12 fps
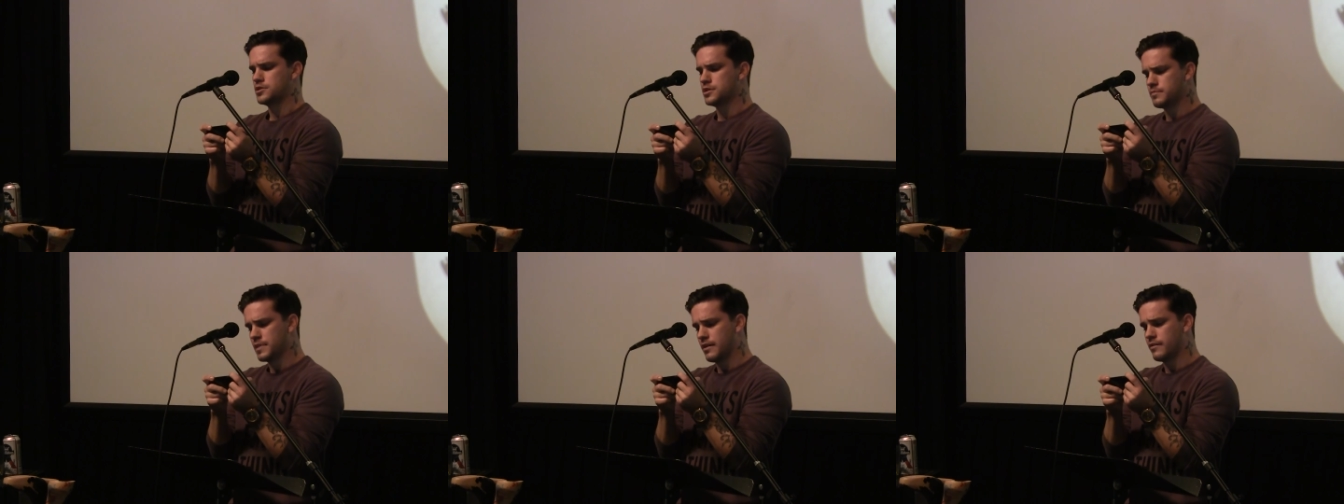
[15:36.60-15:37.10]

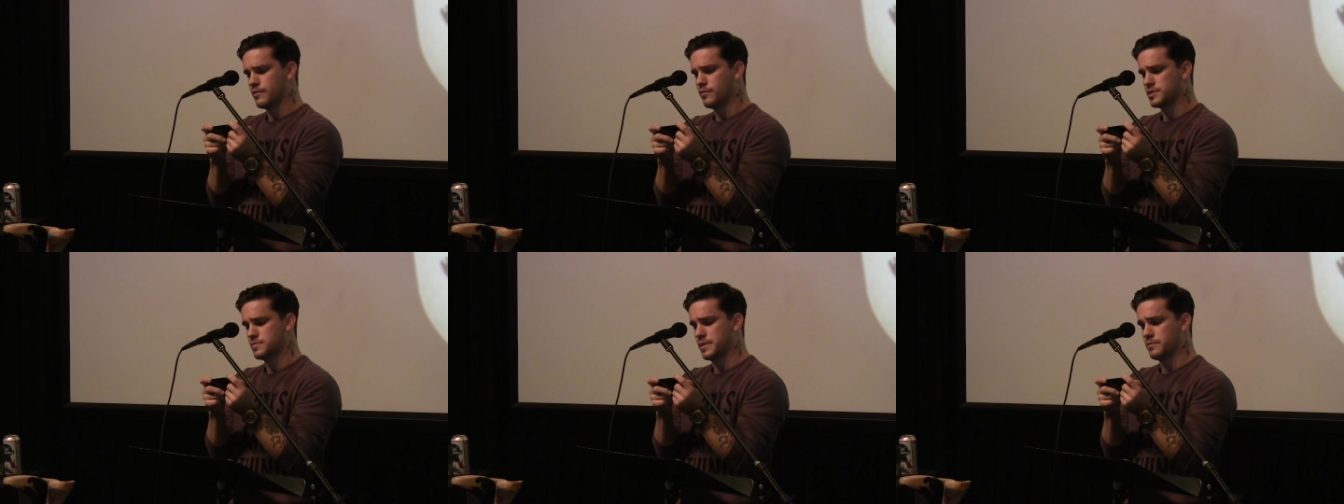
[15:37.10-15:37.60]
Jim Carrey
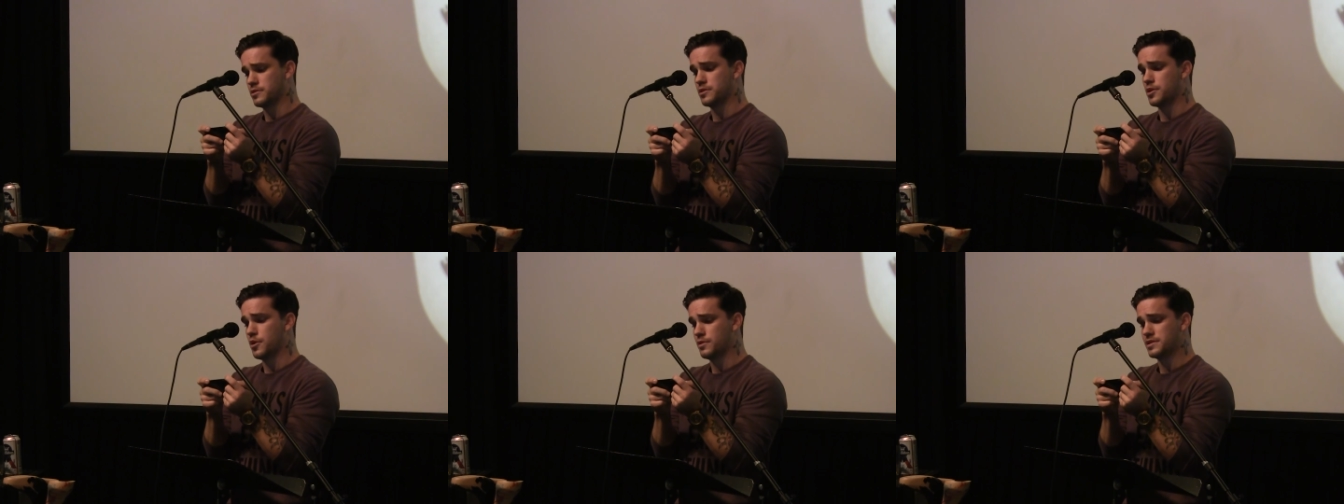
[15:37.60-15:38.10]
wants people to
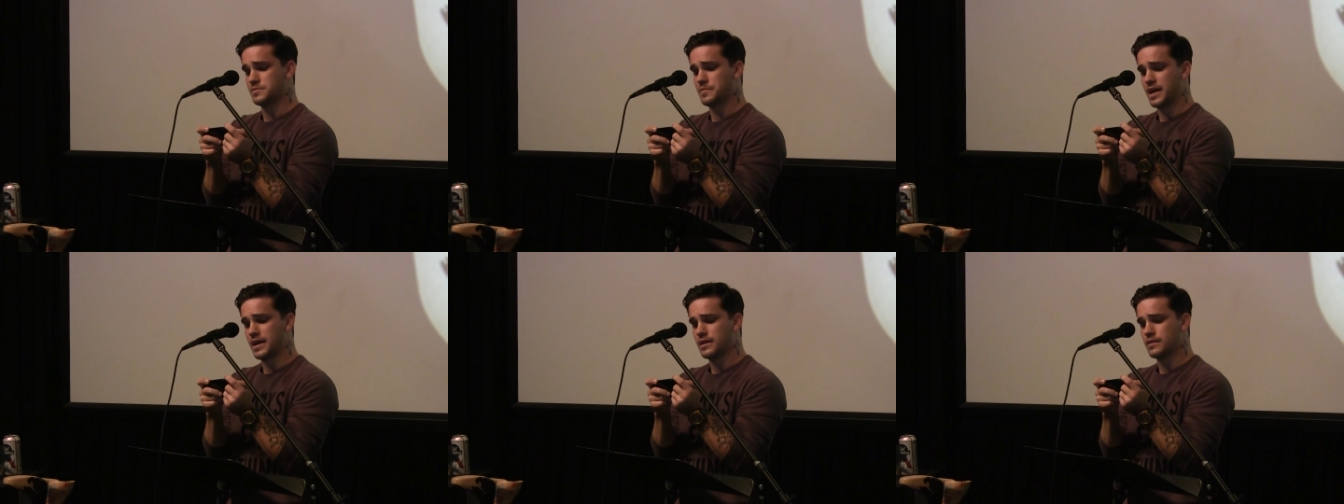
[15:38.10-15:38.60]
know his
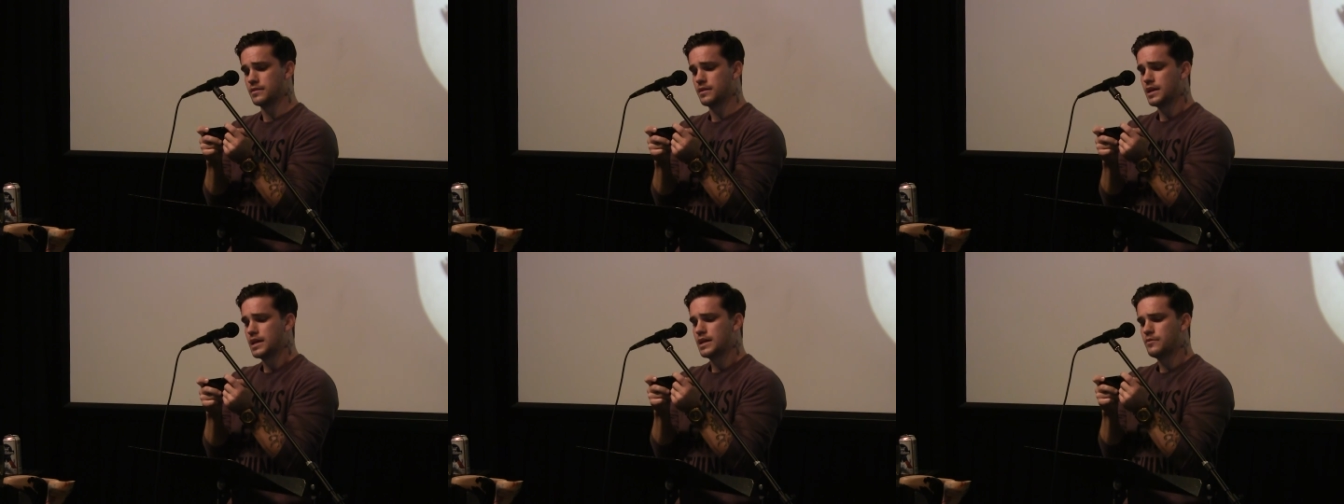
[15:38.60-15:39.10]
pain.
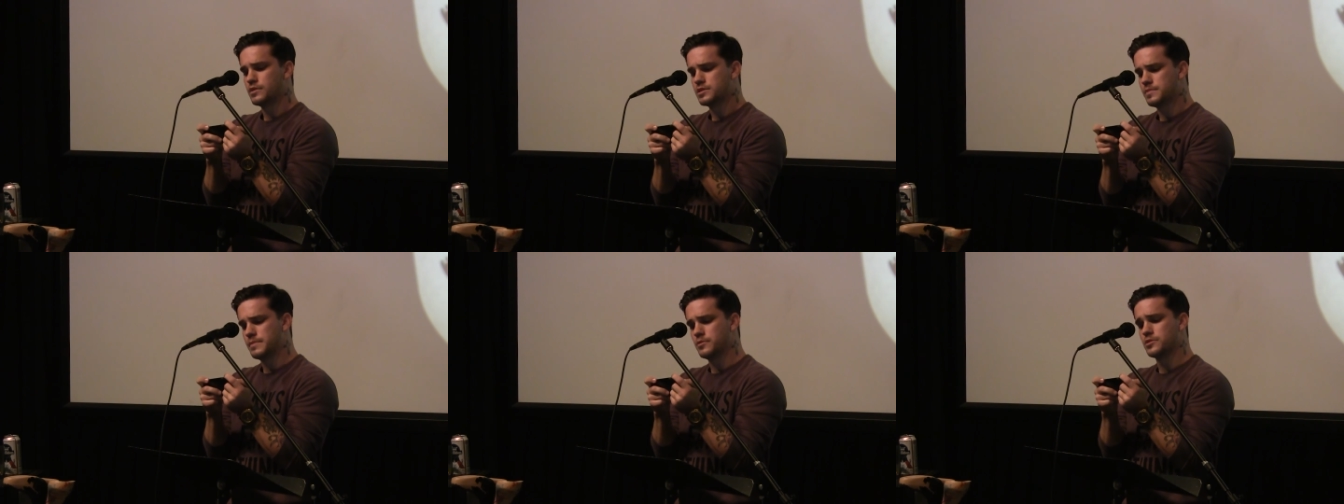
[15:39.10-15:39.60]
He
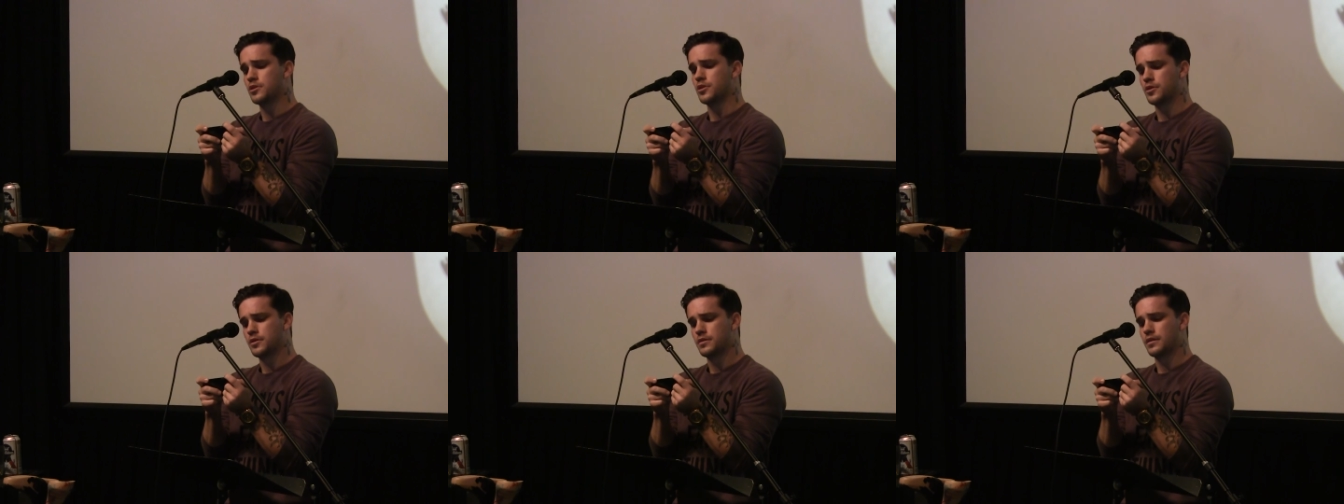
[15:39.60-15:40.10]
wants people to
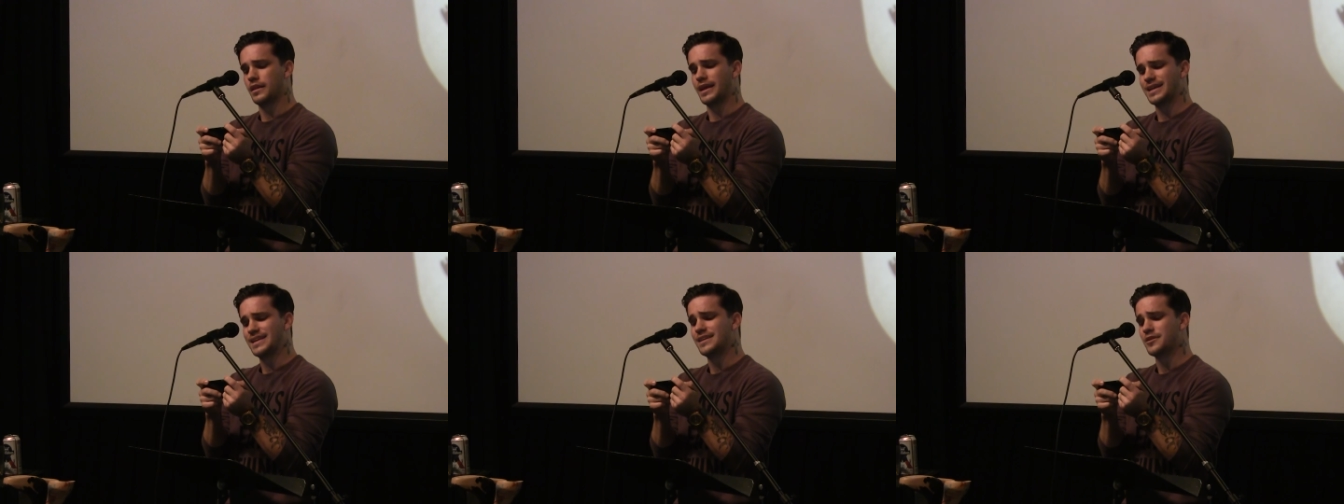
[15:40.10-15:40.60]
hurt
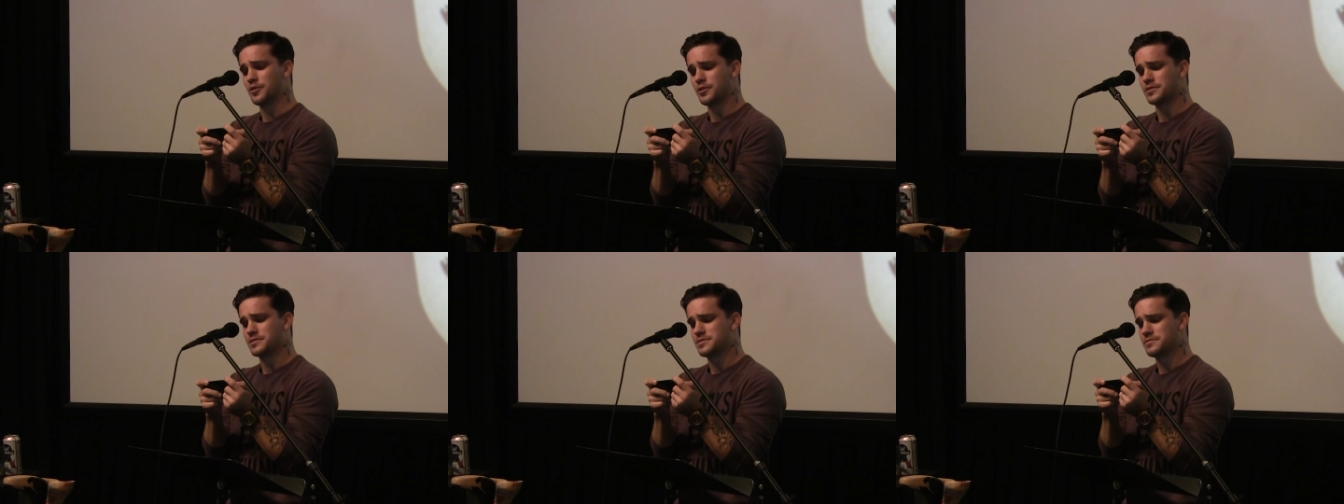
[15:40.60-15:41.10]
like he
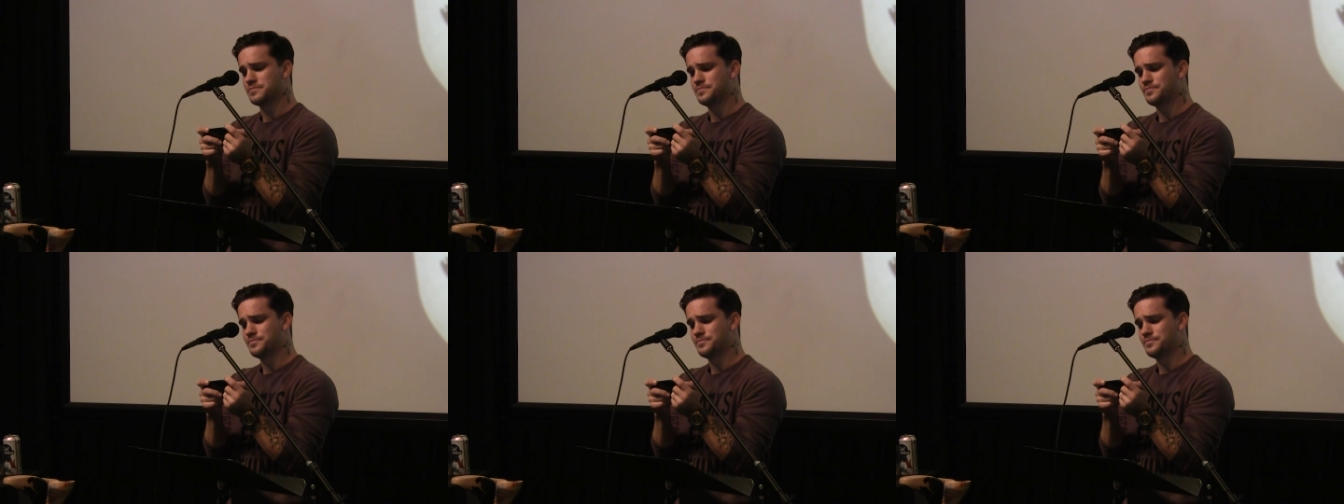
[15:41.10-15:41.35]
hurts.